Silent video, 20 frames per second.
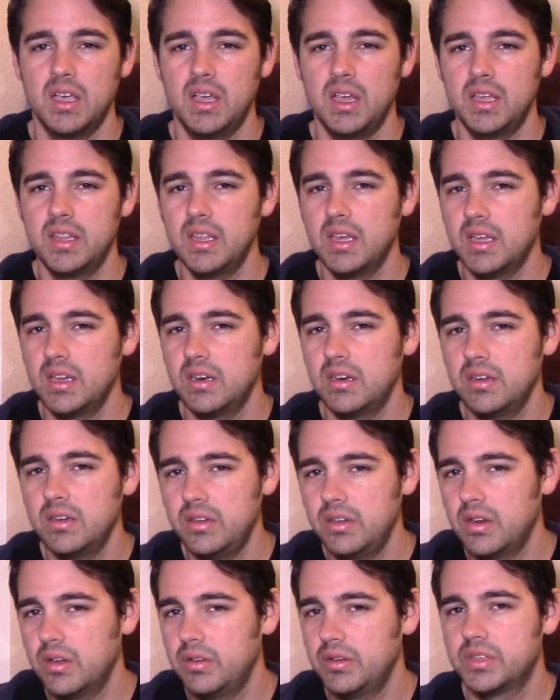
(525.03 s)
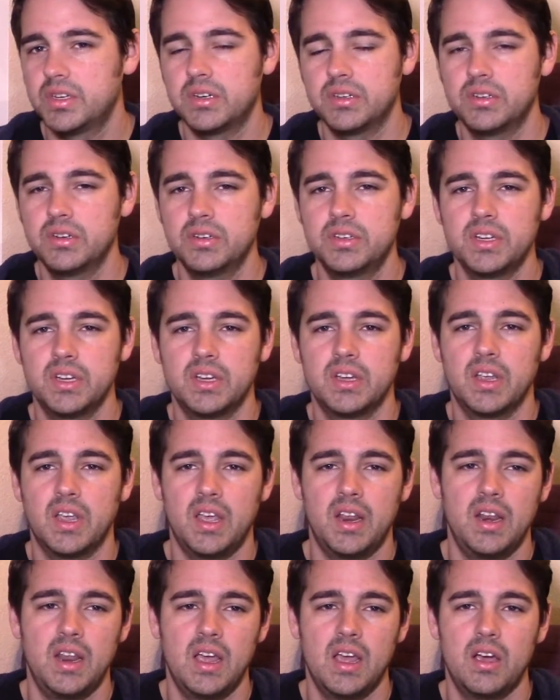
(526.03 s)
and then you know you start searching,
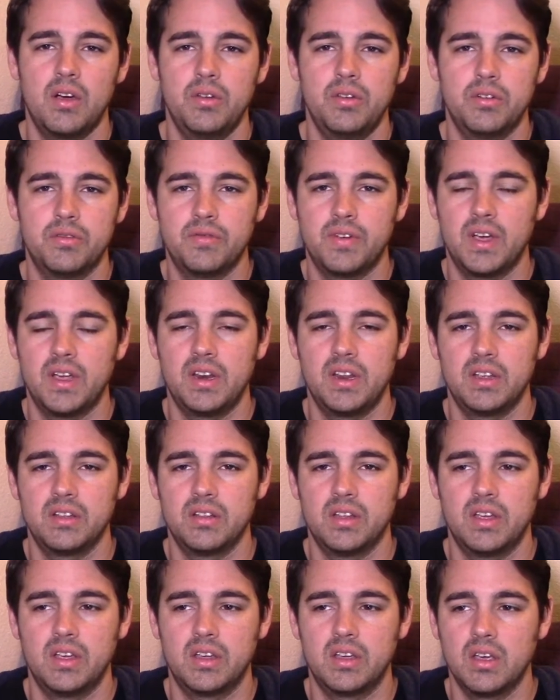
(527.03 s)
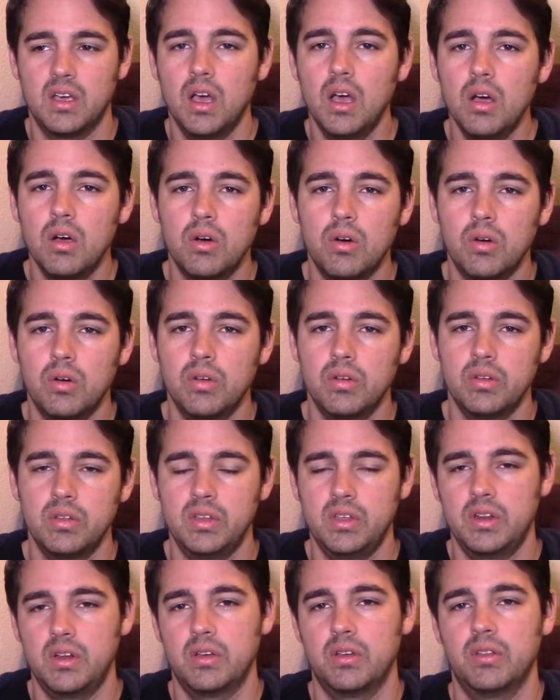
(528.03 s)
and now you're finding like, oh,
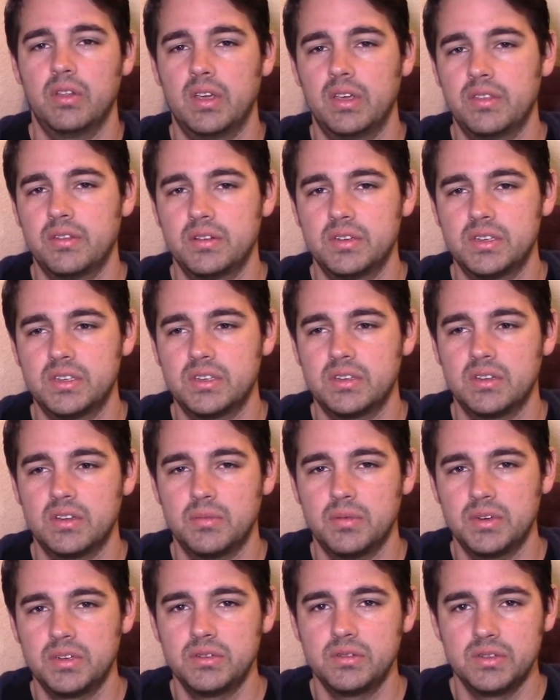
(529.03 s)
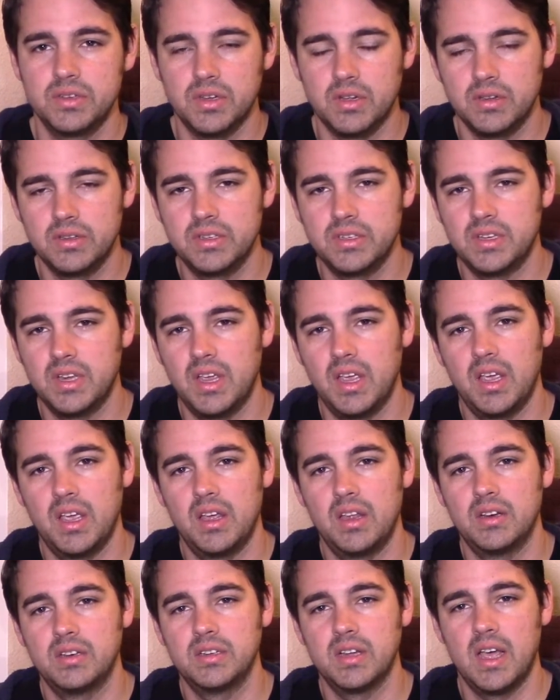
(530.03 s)
you know, like there's a bunch of results,
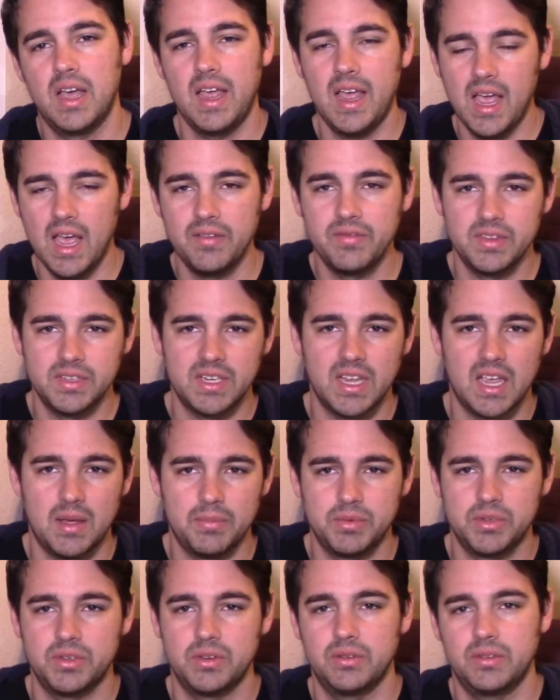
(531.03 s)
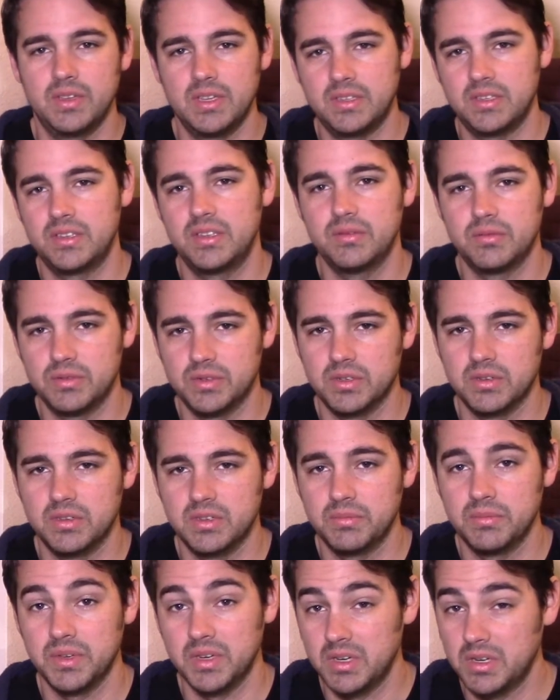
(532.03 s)
and I have this app, so that's the result
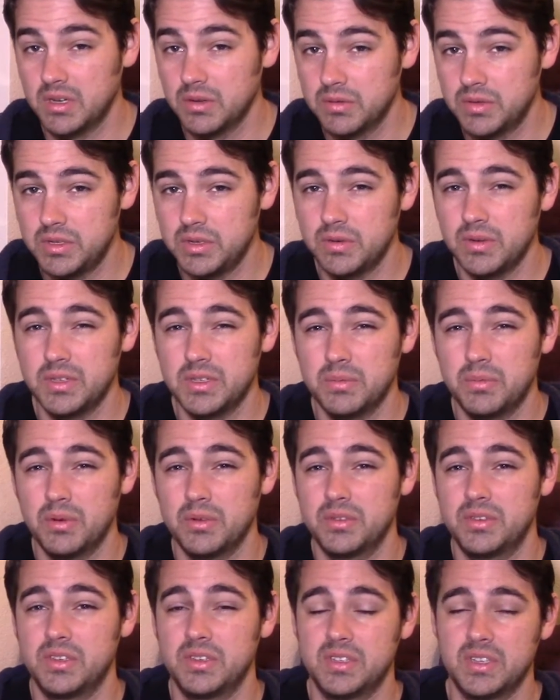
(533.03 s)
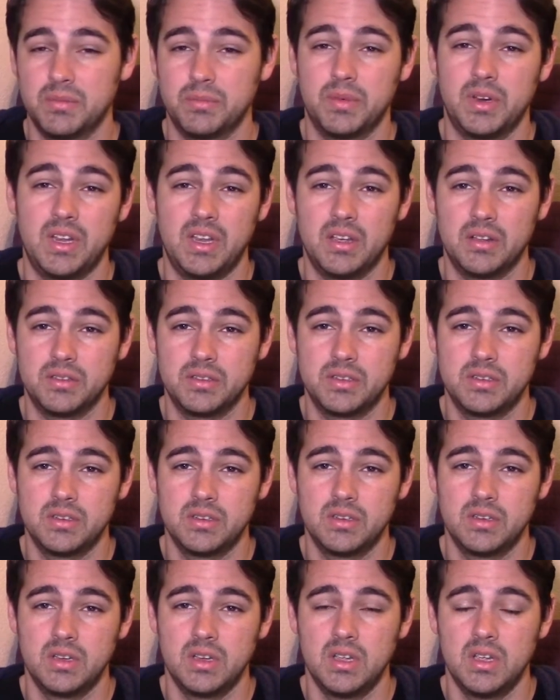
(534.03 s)
I'm going to go to, as opposed to somebody
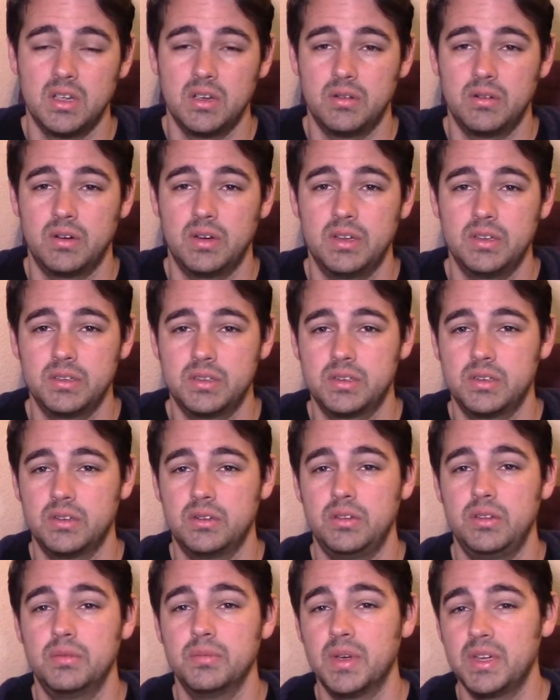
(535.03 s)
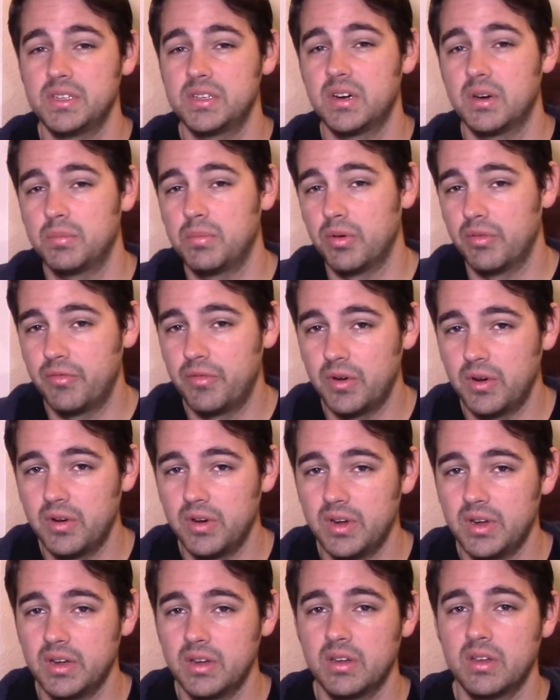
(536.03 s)
else right? So you might start
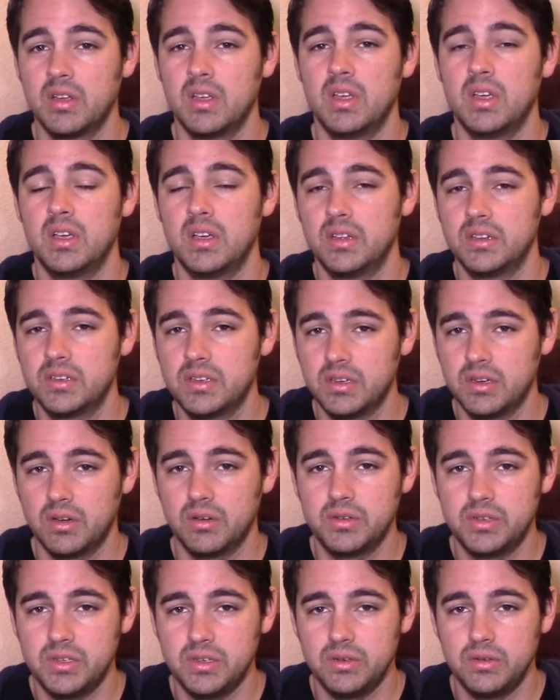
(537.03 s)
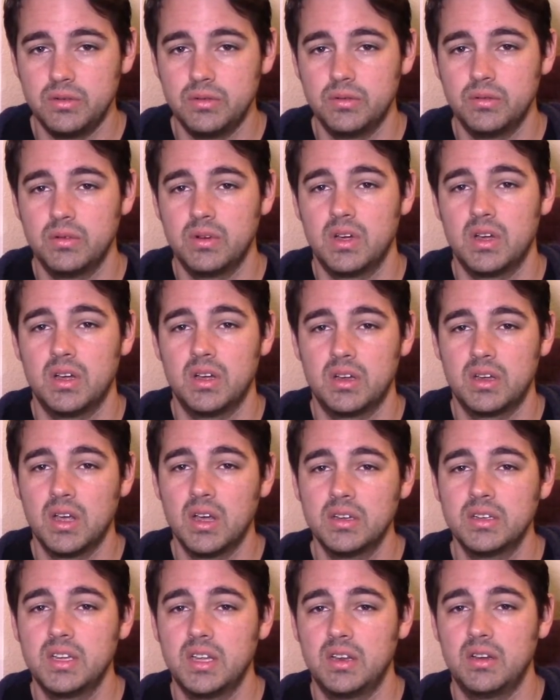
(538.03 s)
preferring to go to uh,
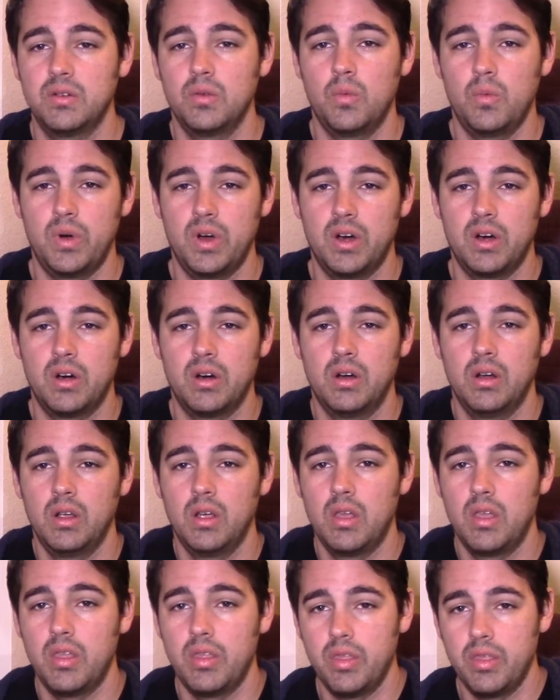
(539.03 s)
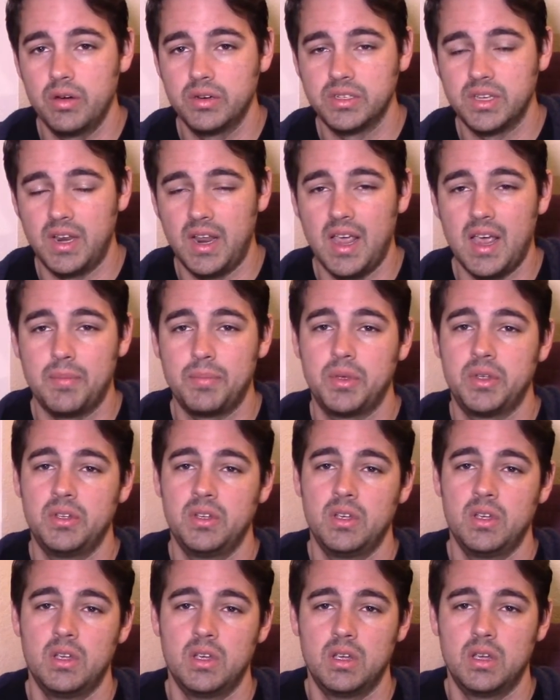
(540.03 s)
content where there's an app.
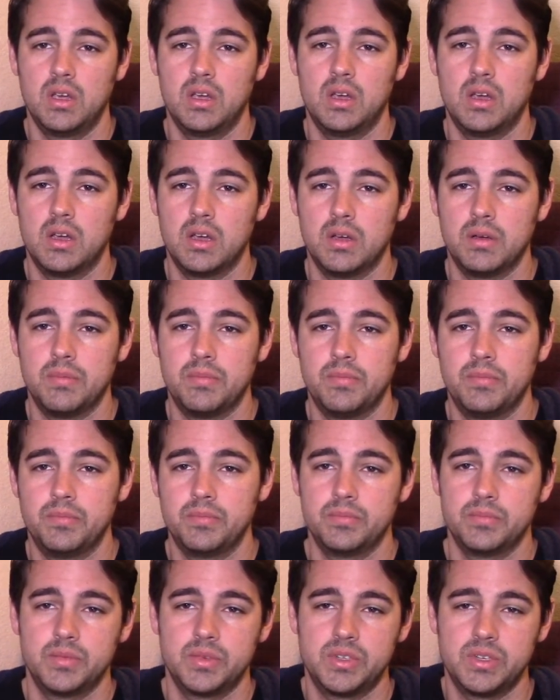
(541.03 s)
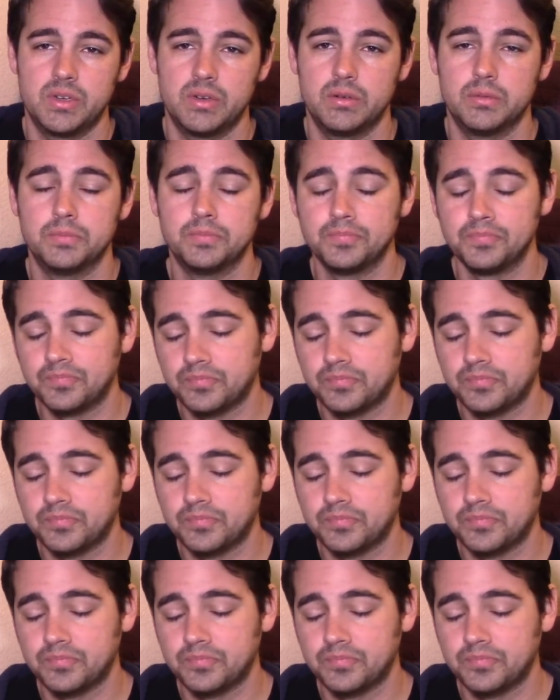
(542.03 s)
Um, so